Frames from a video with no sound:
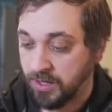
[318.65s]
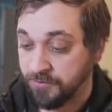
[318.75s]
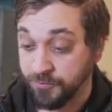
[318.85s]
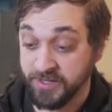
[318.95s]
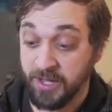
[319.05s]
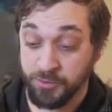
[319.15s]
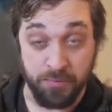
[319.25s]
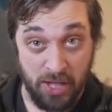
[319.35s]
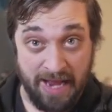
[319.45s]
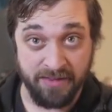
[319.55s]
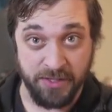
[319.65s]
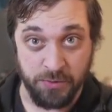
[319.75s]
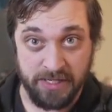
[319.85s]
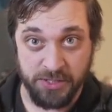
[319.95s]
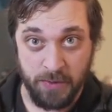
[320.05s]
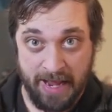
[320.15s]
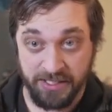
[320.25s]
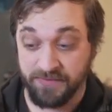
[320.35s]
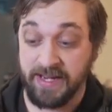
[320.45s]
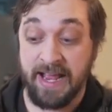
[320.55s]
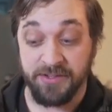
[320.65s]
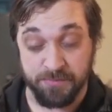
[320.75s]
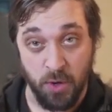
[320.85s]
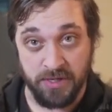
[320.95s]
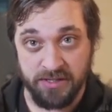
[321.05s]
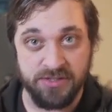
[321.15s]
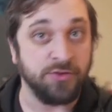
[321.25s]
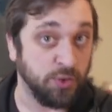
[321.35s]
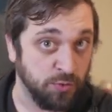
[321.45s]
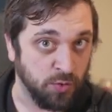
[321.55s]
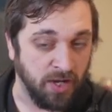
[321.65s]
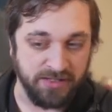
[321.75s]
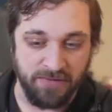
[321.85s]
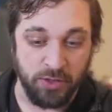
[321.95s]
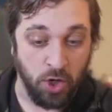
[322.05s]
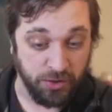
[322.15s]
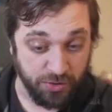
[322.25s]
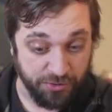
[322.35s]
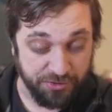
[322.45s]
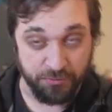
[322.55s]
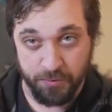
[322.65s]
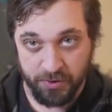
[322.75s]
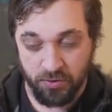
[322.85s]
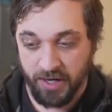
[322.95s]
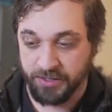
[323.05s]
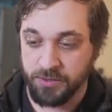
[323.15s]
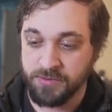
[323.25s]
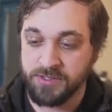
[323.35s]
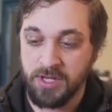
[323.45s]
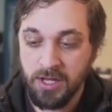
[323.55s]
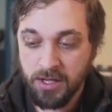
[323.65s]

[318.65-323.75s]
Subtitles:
for the other black that you need to activate Asmodeus to draw 7 cards through Necrotic Ooze.